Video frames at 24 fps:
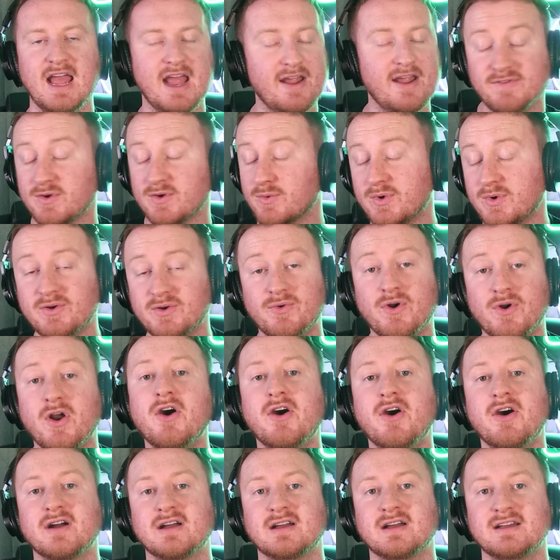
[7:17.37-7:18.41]
everyone
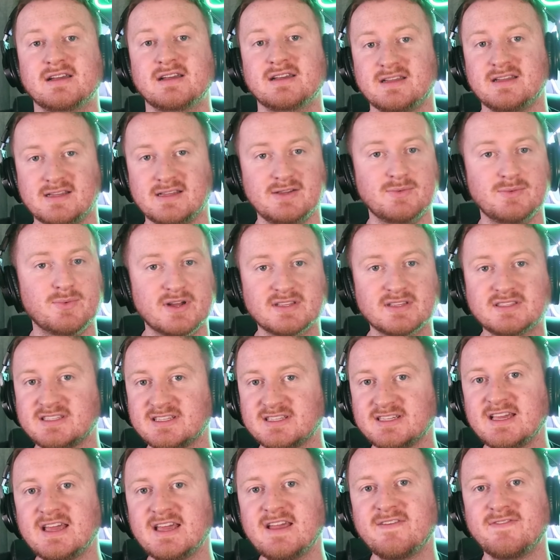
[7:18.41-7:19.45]
wrong. He wants
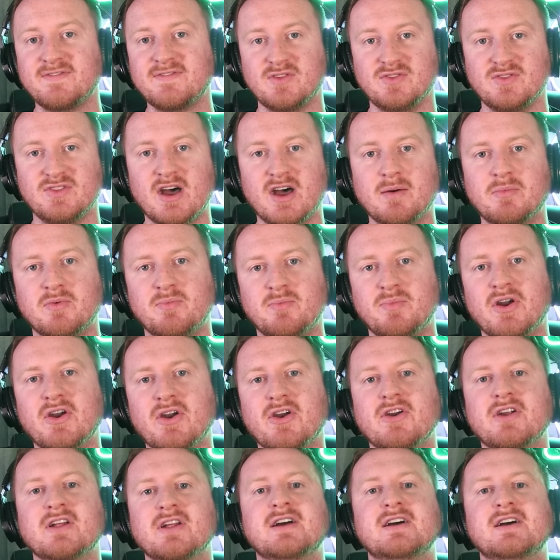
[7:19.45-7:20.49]
to give the double
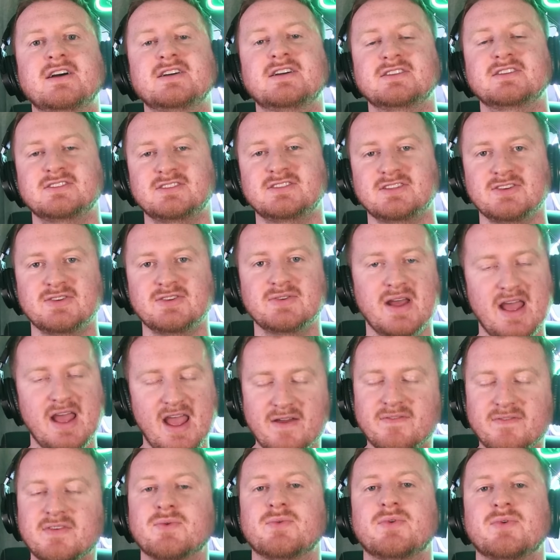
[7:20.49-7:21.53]
bird to
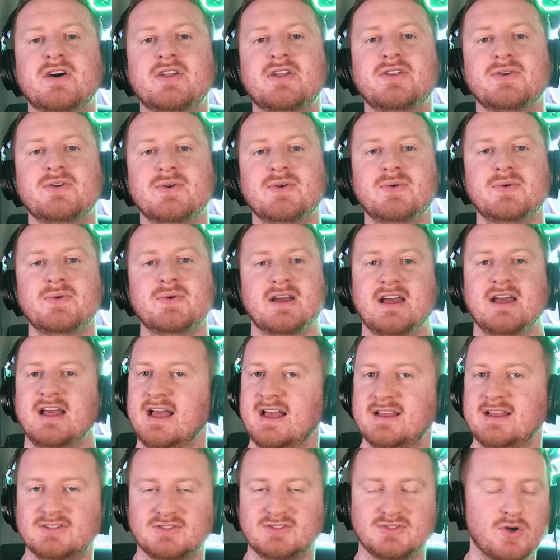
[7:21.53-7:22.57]
everyone who
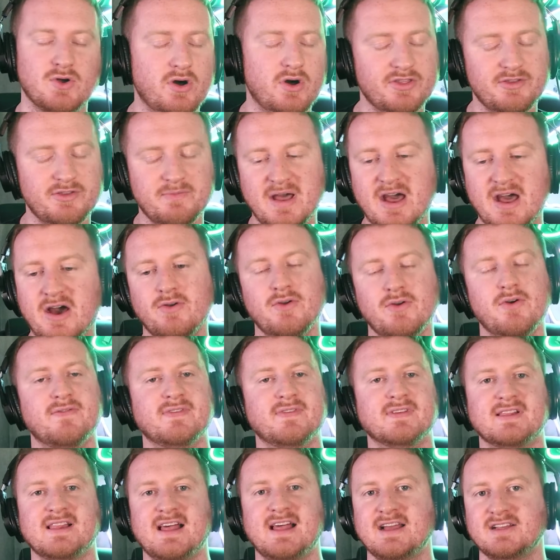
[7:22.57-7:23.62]
has called him out
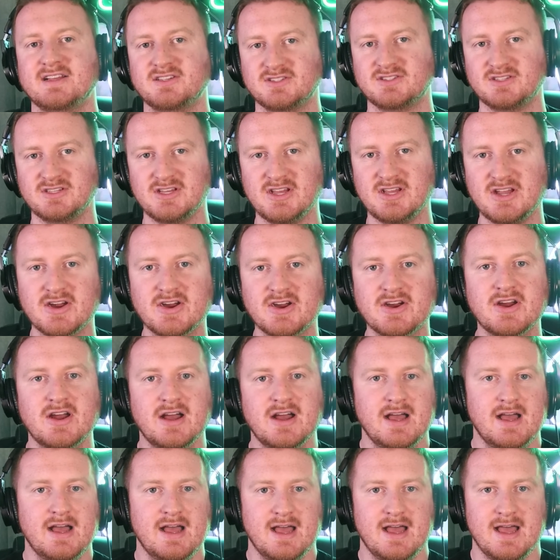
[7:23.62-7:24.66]
over the last year.